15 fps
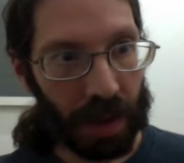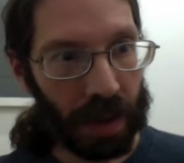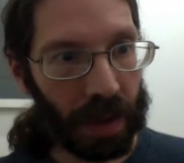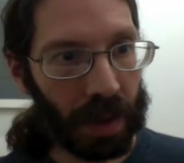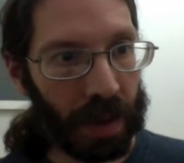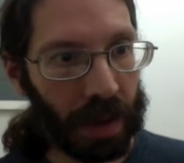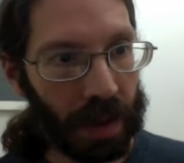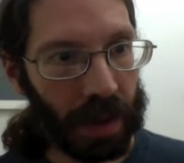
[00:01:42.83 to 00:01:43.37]
and
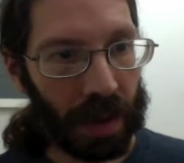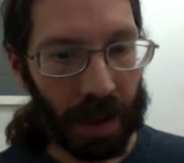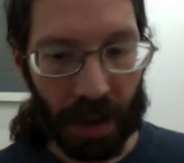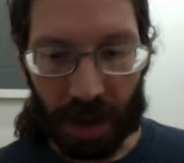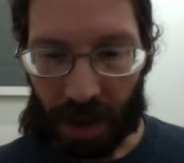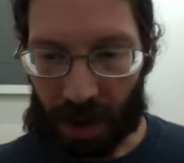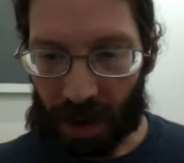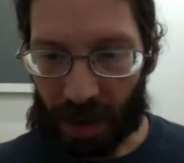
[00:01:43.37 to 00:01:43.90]

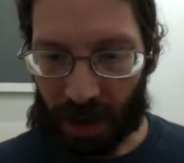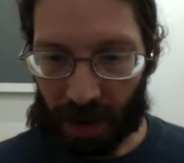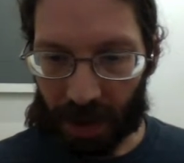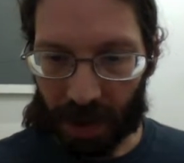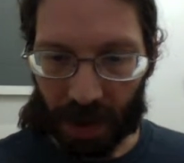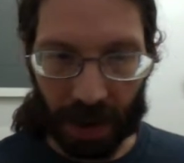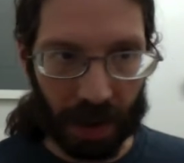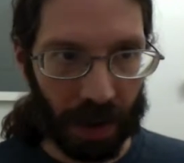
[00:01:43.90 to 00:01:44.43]
then I'll
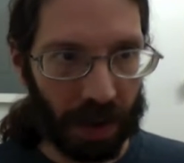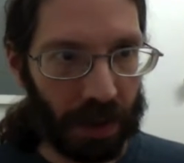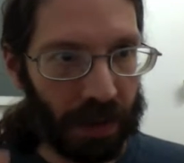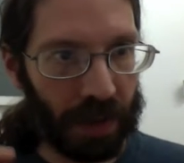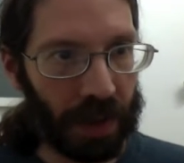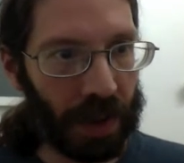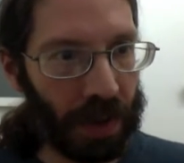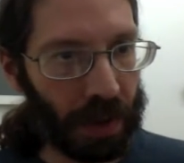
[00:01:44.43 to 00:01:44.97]
hit O for
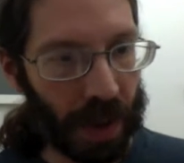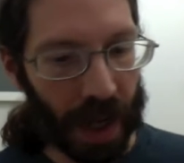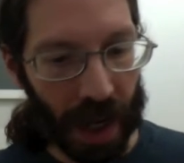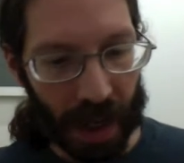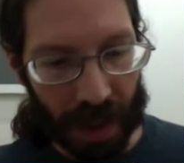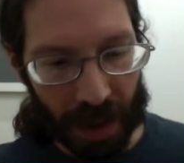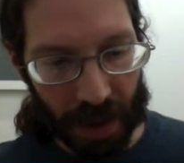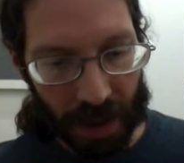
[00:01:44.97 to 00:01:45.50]
a new
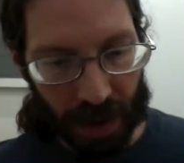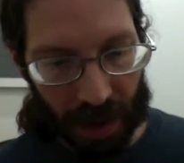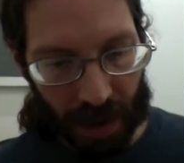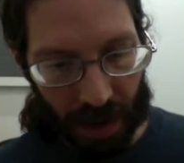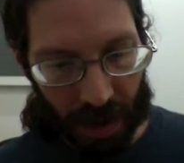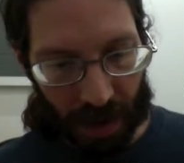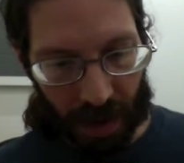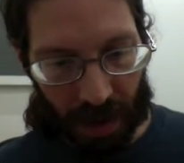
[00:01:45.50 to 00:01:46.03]
line,
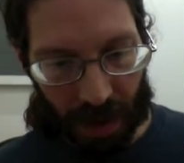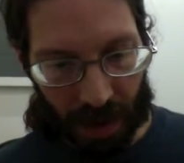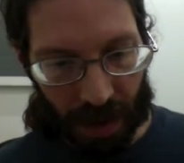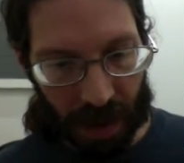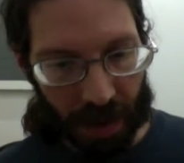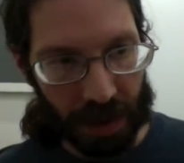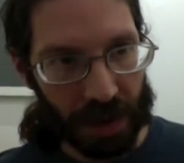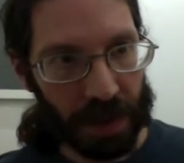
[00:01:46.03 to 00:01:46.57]
and then
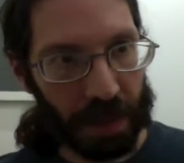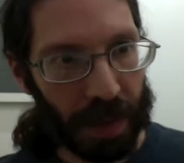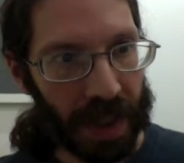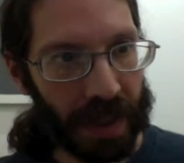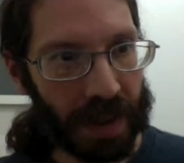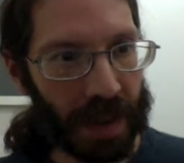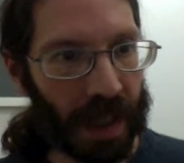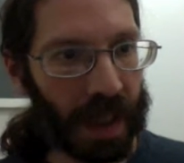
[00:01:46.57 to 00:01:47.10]
I'll just
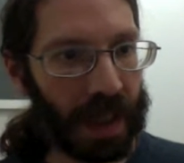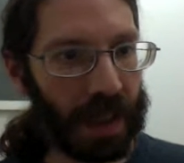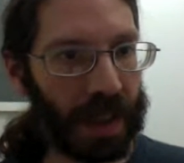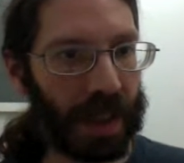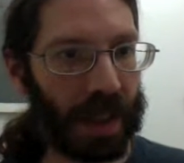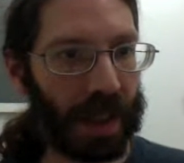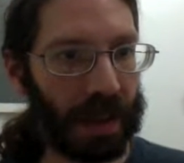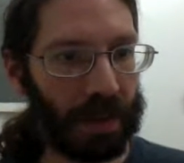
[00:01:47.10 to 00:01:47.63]
paste that in
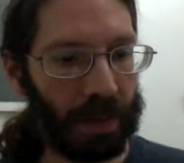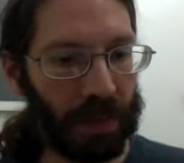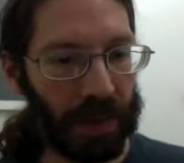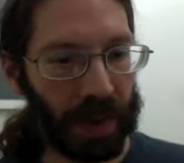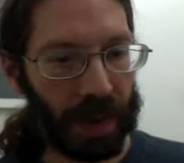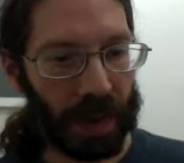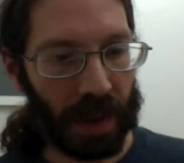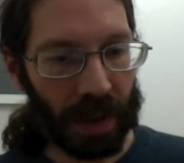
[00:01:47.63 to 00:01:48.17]
there.
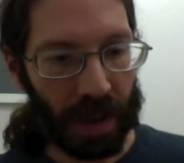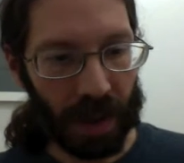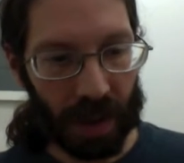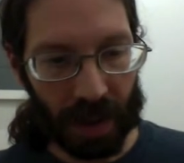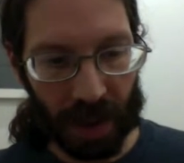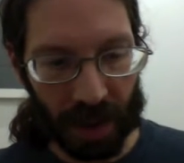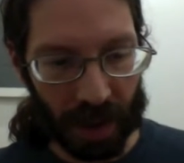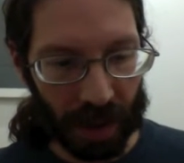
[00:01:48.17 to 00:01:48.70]

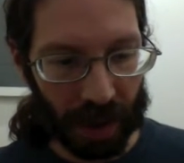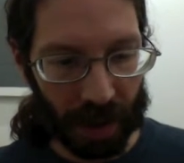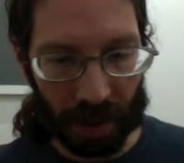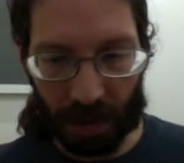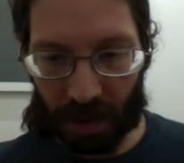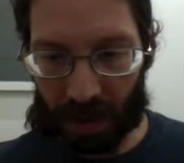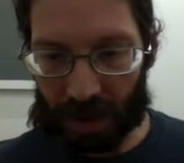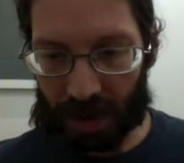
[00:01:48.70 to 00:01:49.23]
And then I
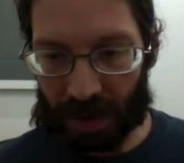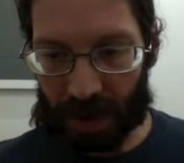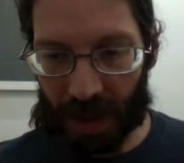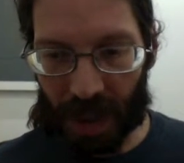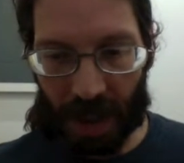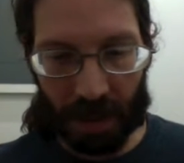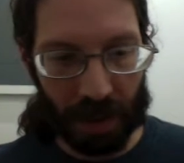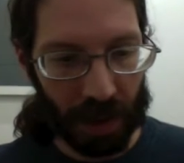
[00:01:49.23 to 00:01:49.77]
will
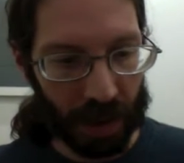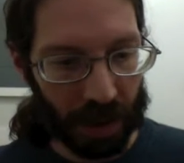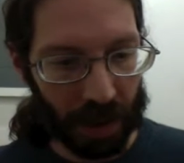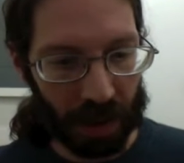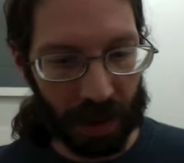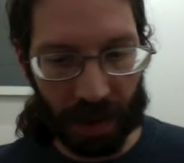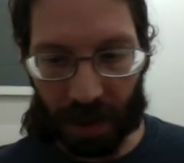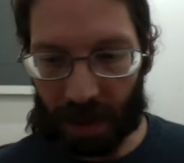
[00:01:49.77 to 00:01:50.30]
escape
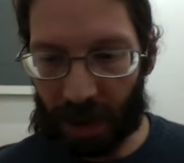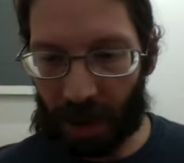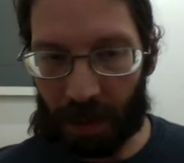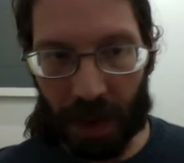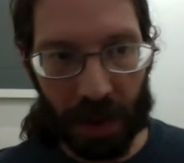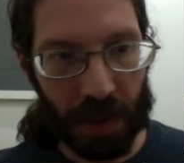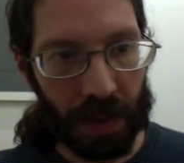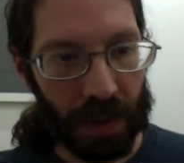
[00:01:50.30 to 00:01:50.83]
colon
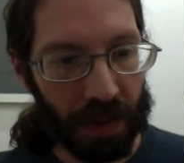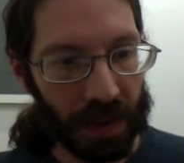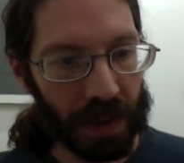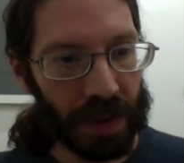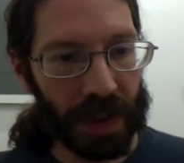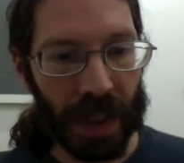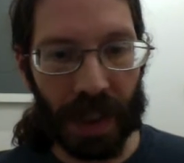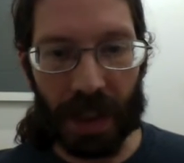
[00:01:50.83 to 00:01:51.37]
W for
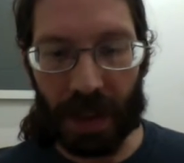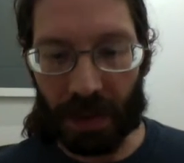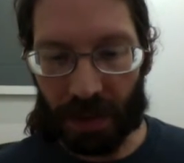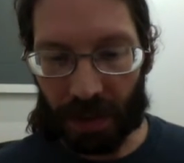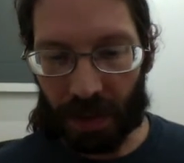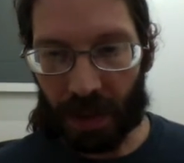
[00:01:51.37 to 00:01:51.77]
save,